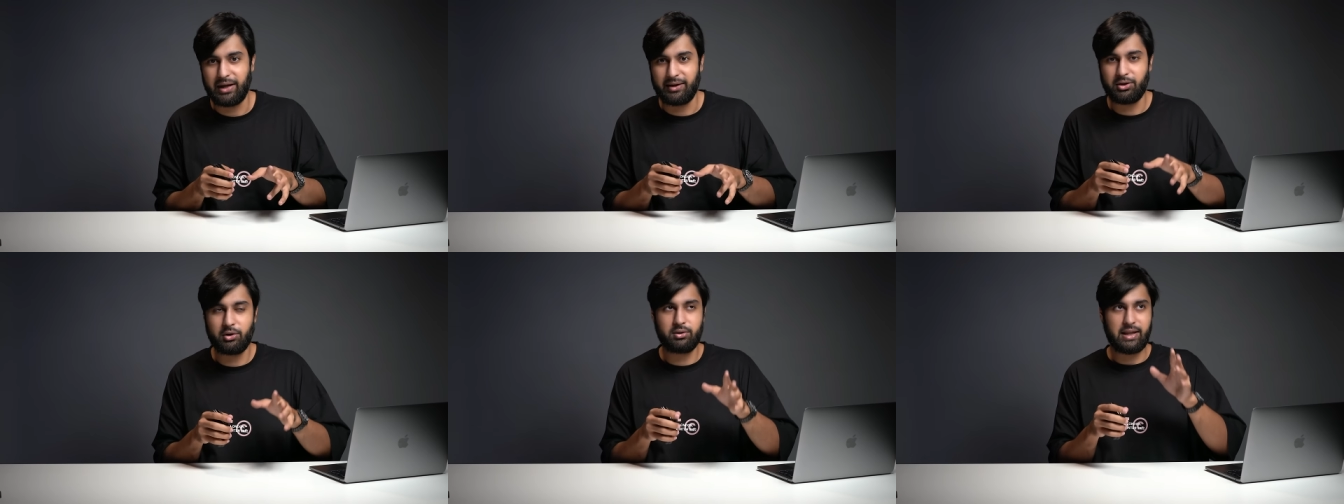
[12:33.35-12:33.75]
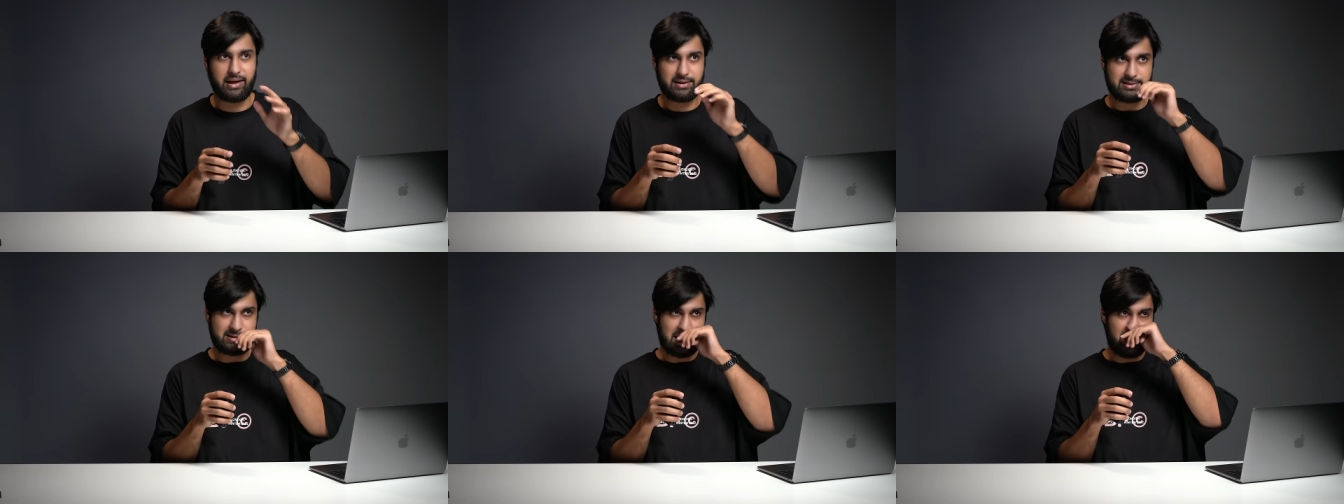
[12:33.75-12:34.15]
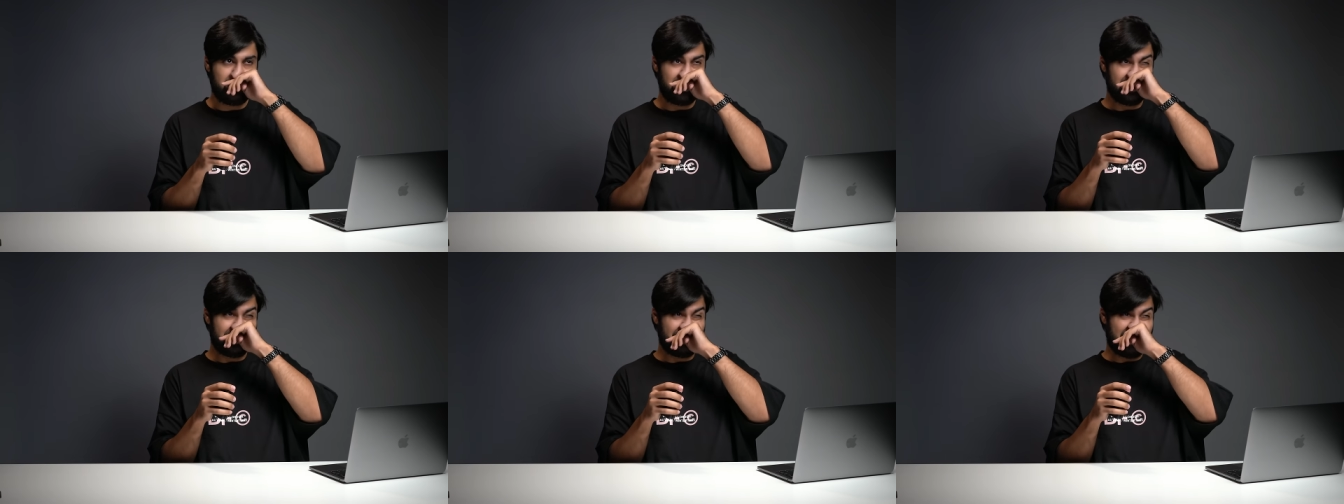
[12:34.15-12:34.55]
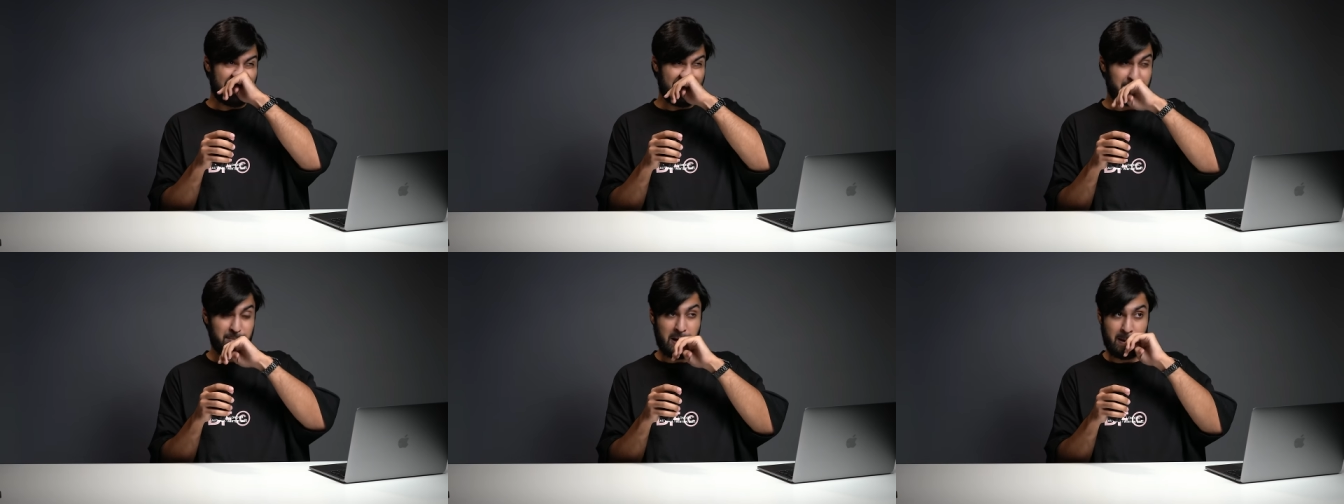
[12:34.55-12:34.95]
I know like seven or
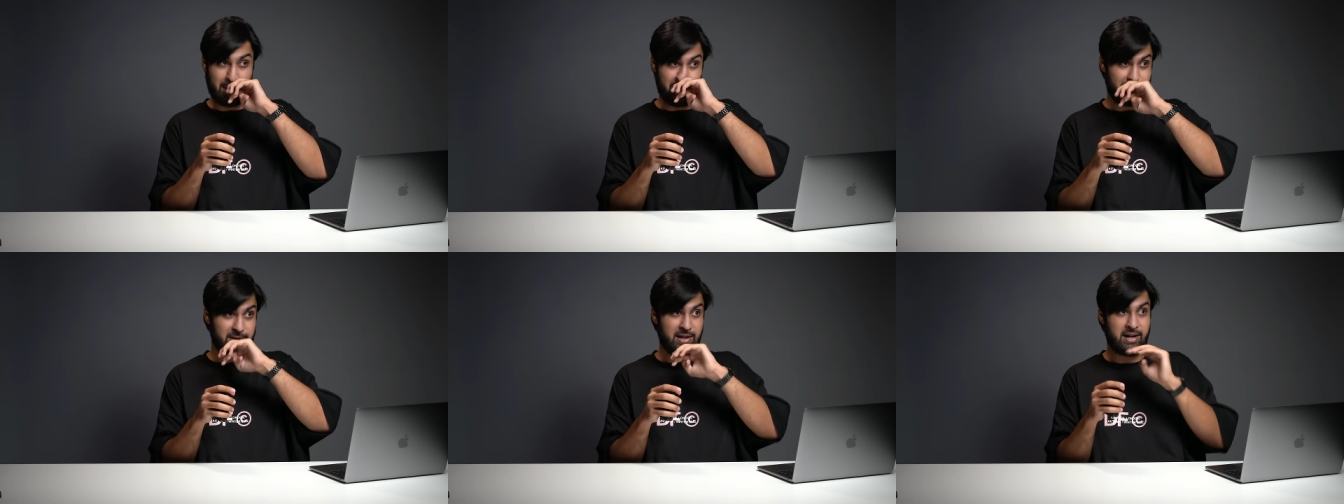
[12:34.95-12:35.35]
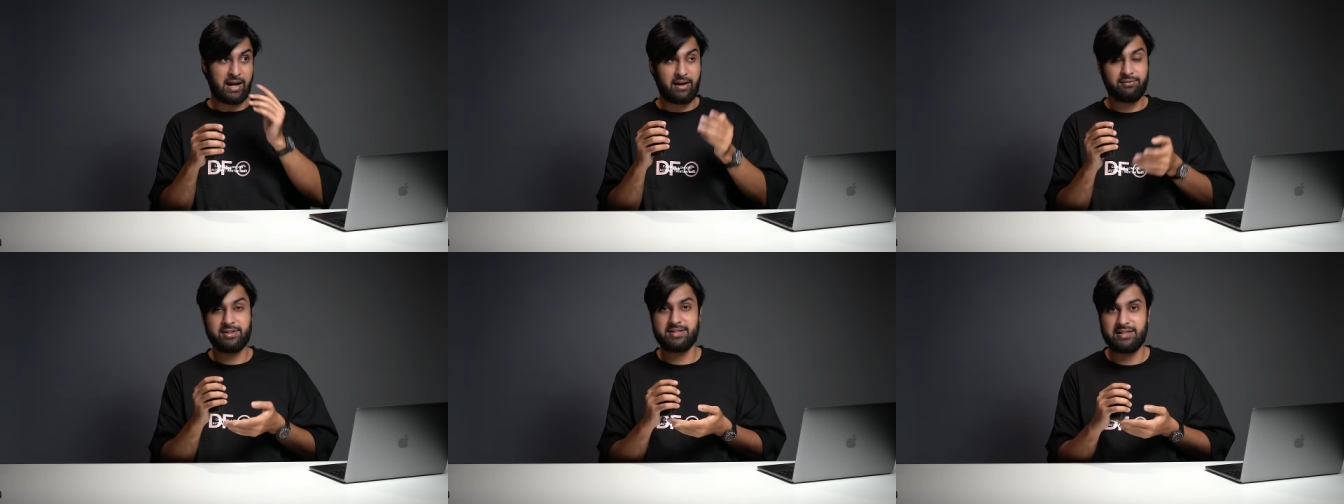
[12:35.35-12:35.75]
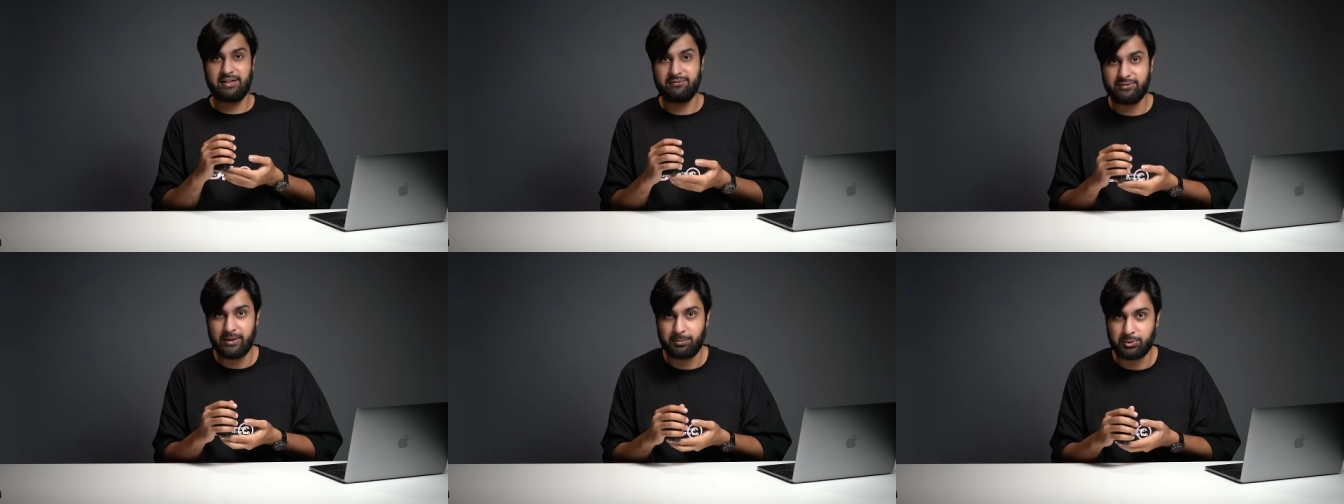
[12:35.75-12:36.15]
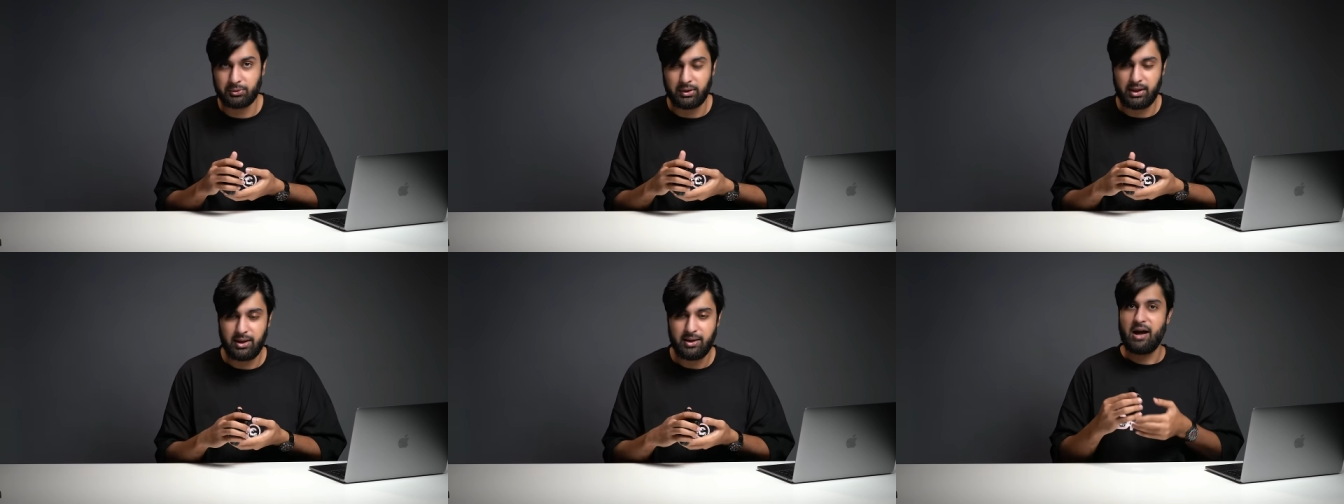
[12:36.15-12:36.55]
eight people that have the Z Flip
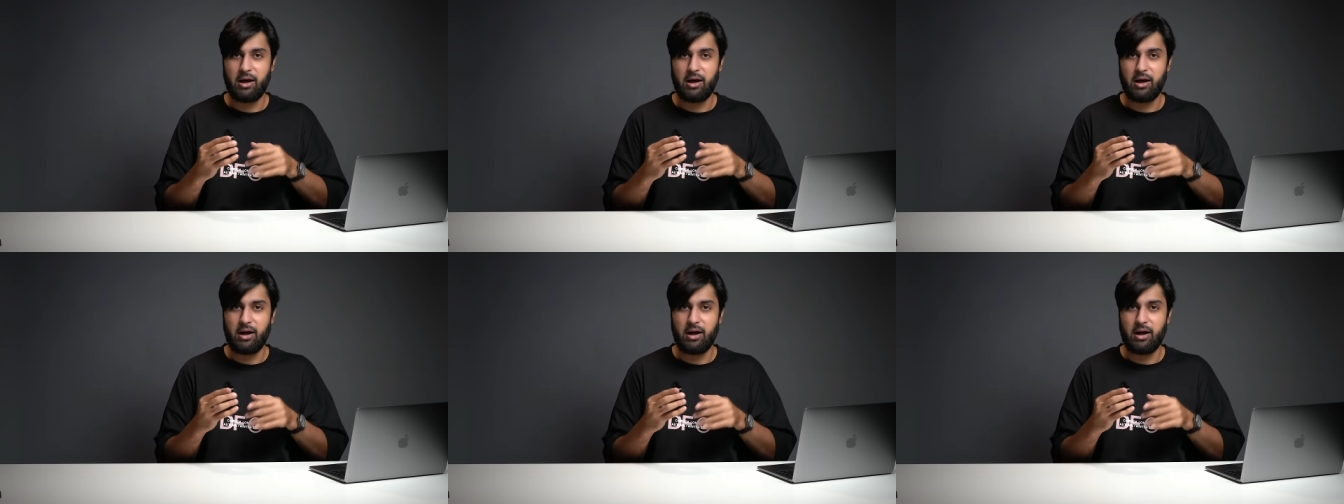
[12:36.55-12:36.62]
3.